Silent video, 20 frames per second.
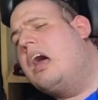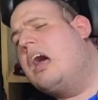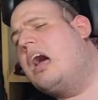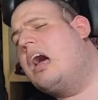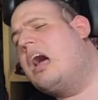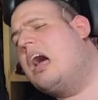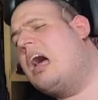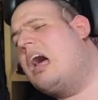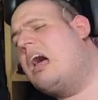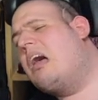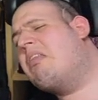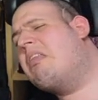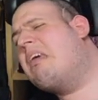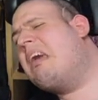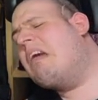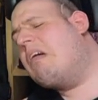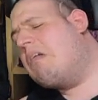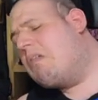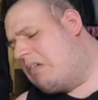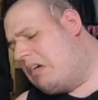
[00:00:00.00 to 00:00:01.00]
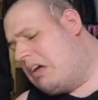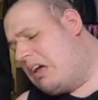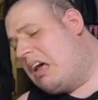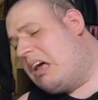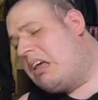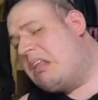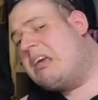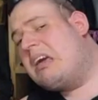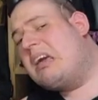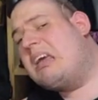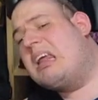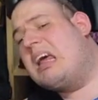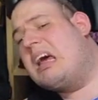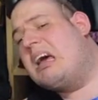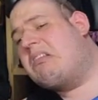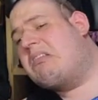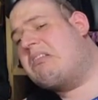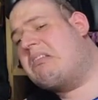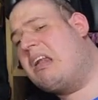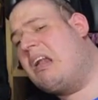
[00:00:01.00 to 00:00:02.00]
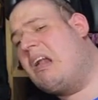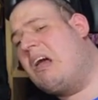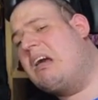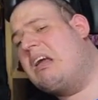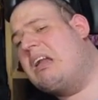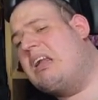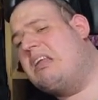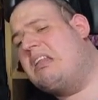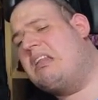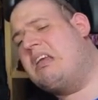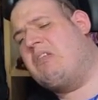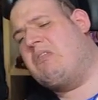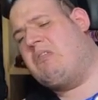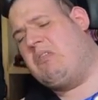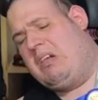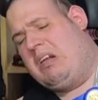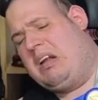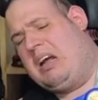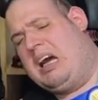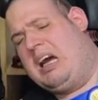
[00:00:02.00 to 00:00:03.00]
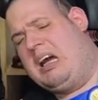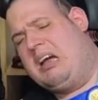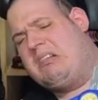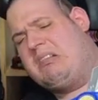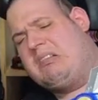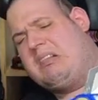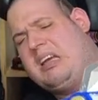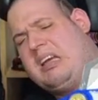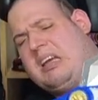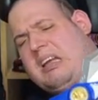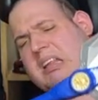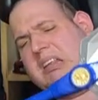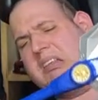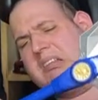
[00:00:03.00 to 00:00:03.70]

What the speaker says: I think they're slightly different actually, the